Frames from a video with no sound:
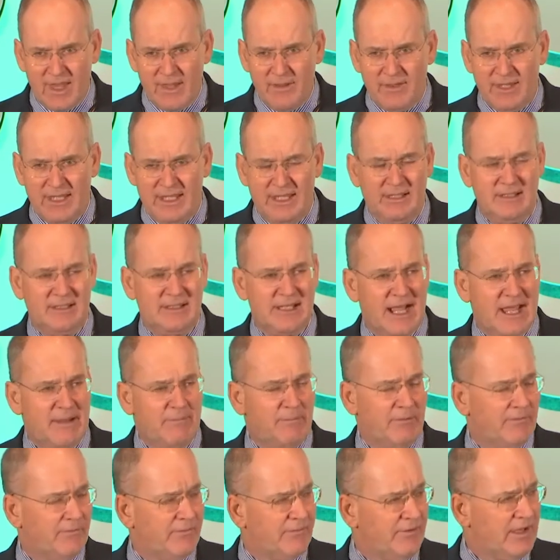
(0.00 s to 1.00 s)
the type
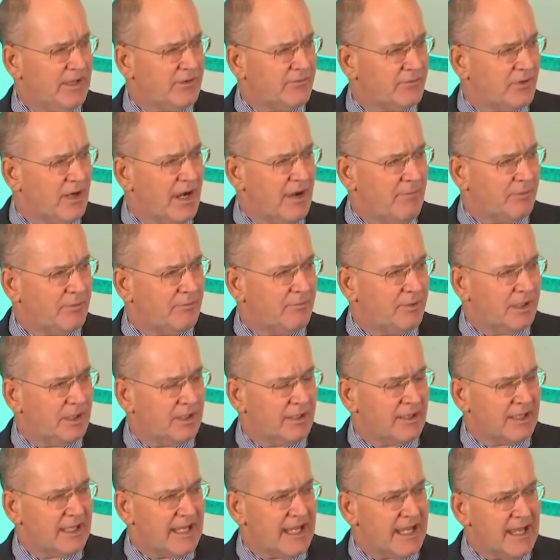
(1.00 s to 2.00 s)
of
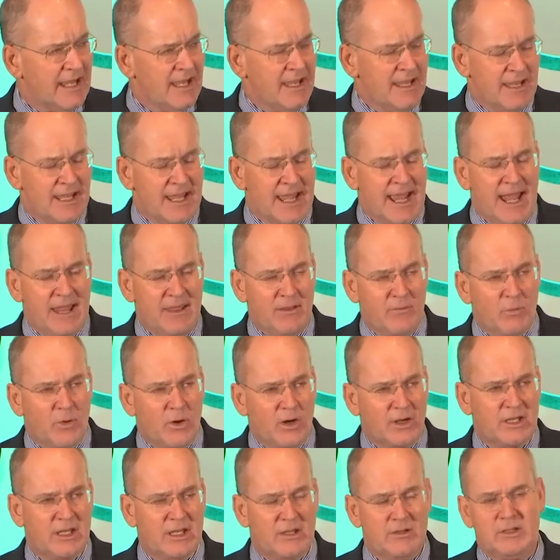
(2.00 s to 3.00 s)
interoperability and the
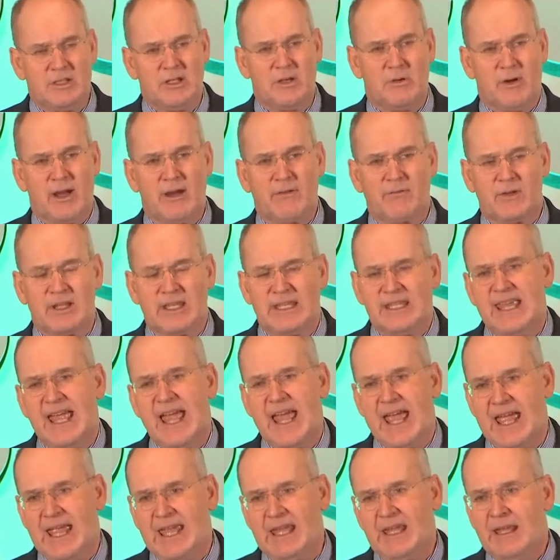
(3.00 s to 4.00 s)
work you do every
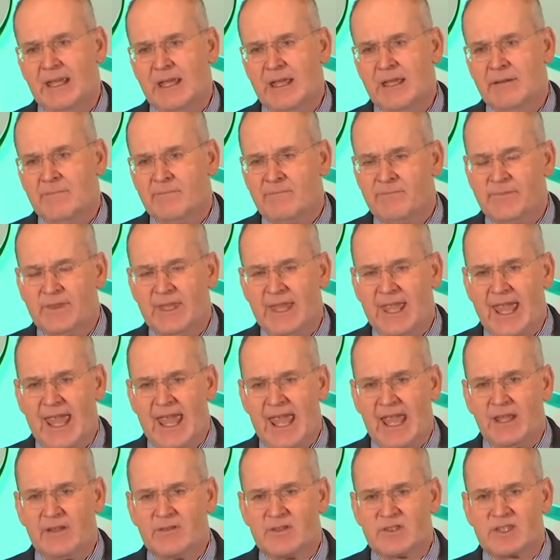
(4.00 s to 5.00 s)
day.
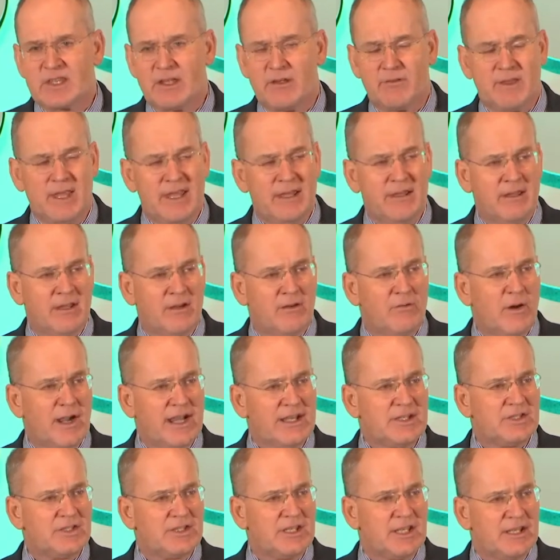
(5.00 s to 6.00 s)
And so then the
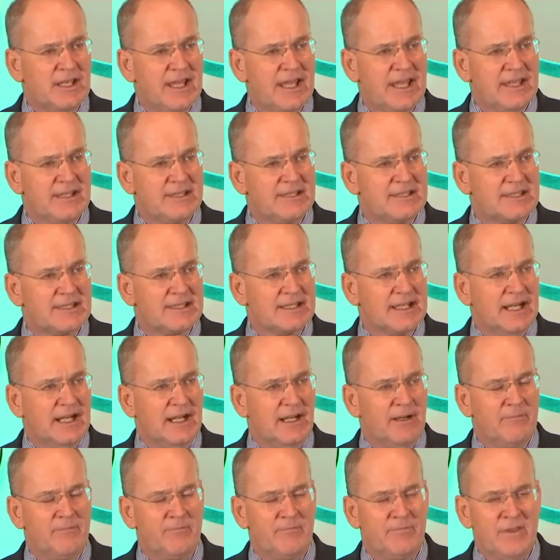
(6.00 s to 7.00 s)
question is,
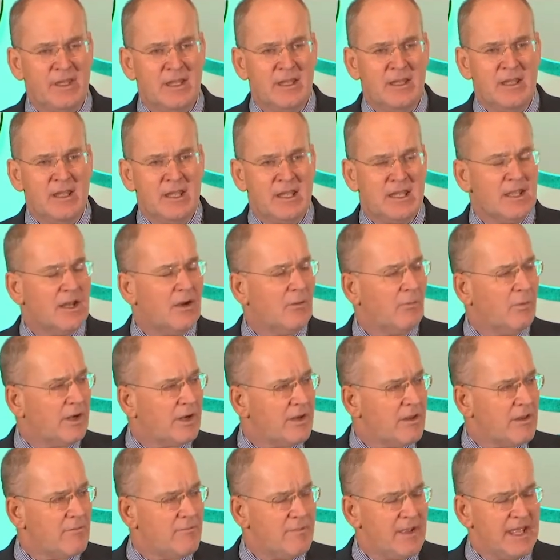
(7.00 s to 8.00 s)
what
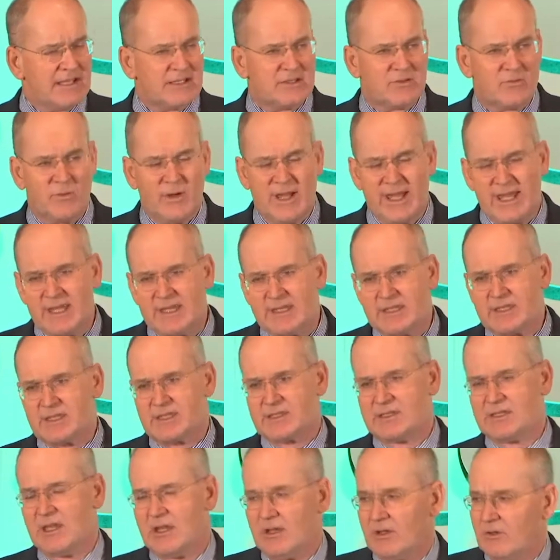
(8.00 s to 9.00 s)
are the best ways
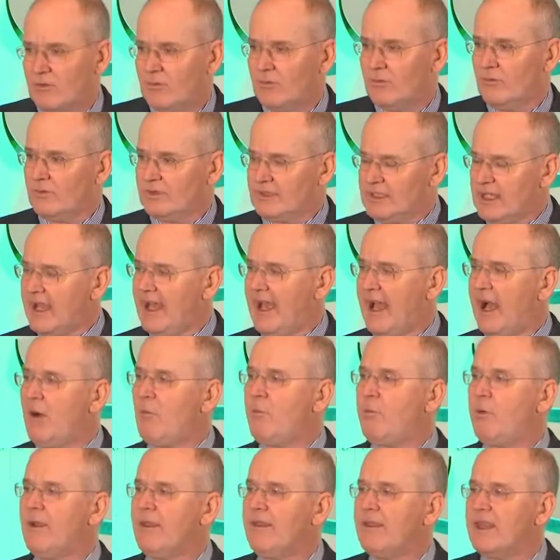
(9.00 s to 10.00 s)
to
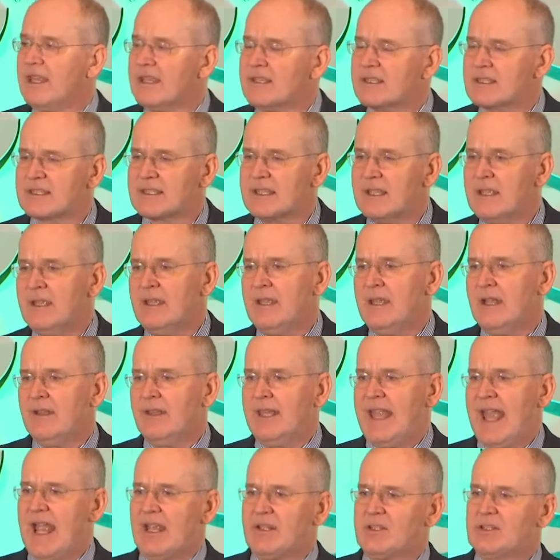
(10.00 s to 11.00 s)
help with this
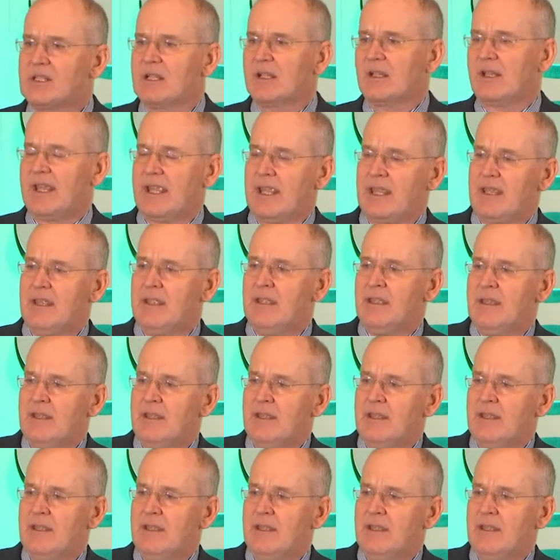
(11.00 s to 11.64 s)
nationally?